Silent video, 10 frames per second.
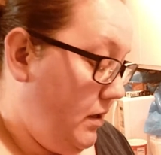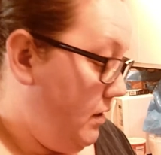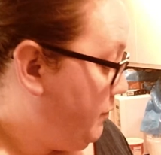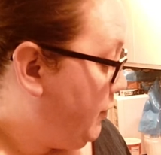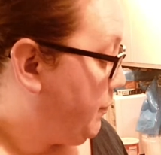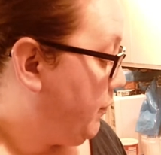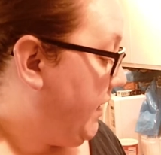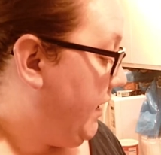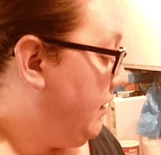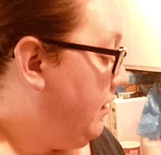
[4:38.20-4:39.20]

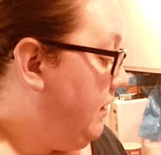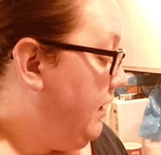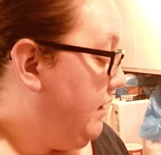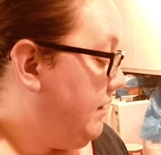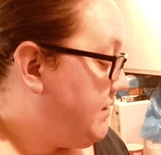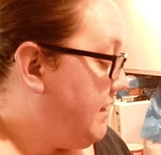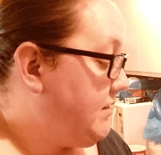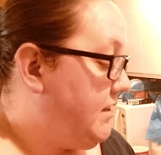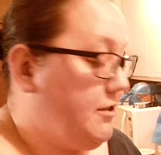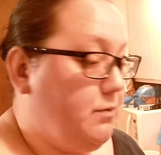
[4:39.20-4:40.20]
potpourri. And I say
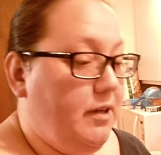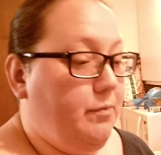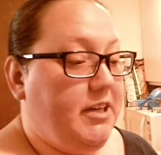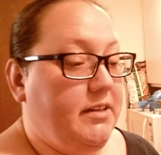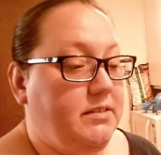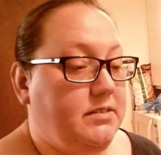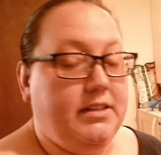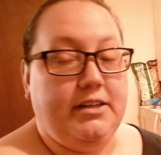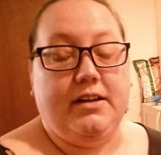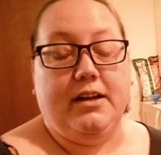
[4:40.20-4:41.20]
stage one because
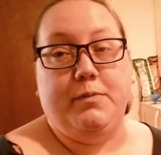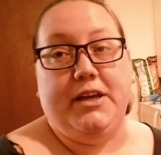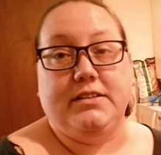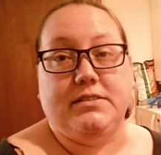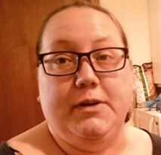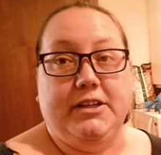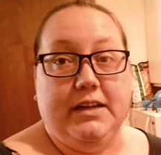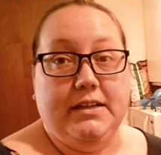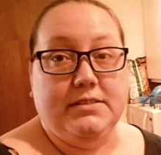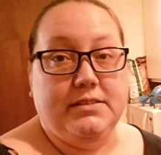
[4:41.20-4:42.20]
then you got to make it smell
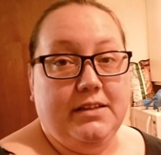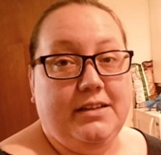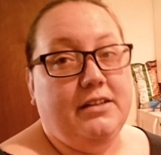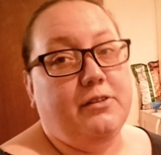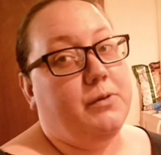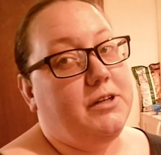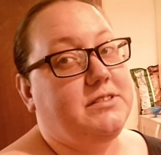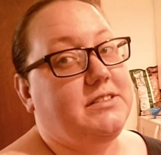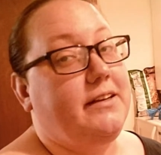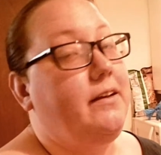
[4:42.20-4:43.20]
nice. The
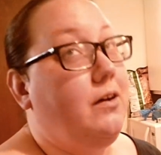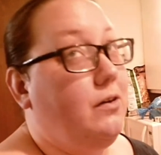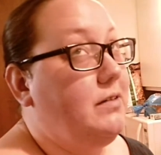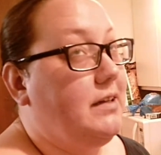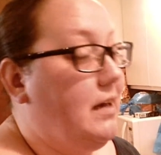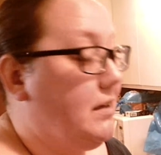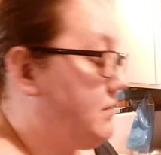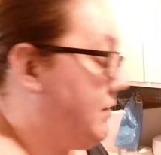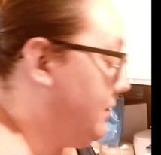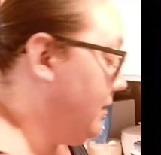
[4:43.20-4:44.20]
rose scent only
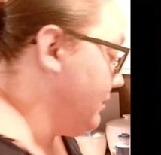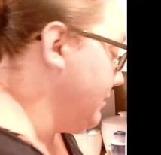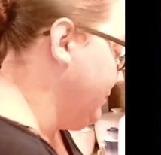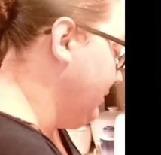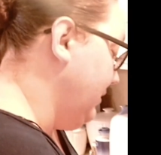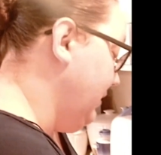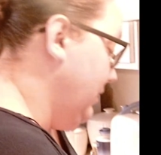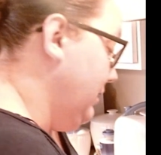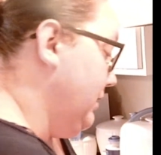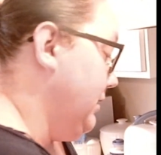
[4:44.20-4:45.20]
lasts so long.
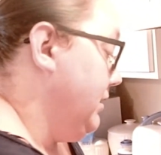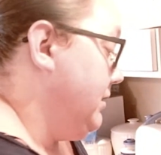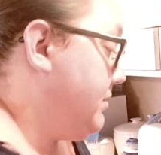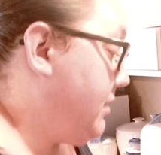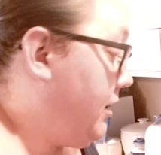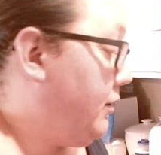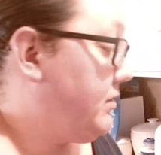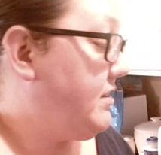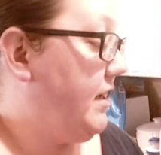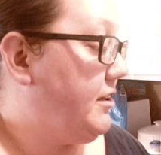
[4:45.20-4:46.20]
So
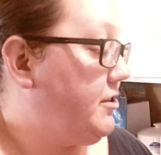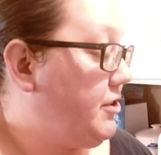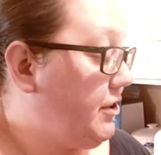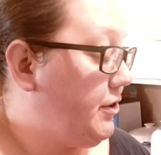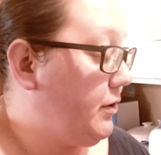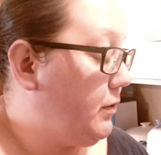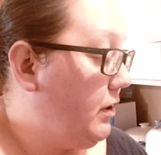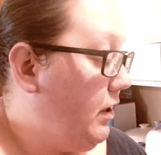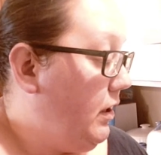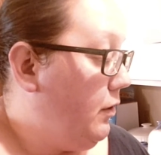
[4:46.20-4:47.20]
stage two,
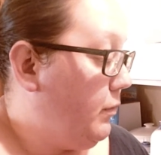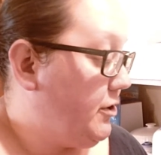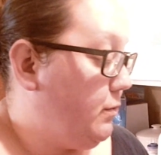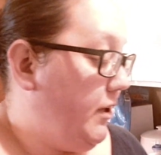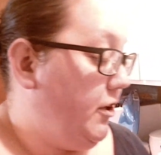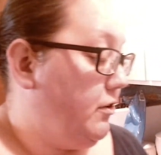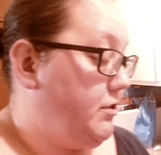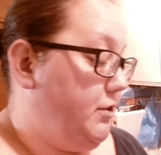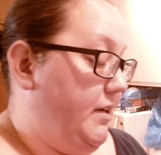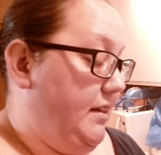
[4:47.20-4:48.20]
which when you're
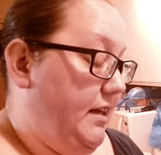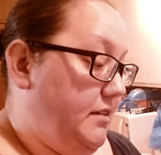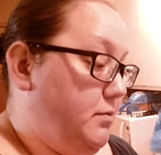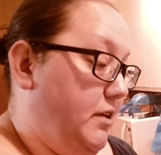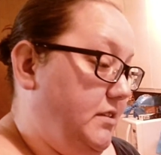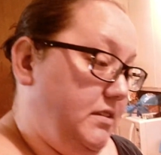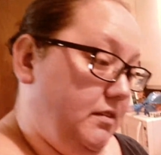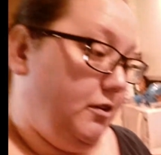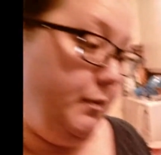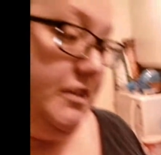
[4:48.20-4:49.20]
doing these ones, it's a little bit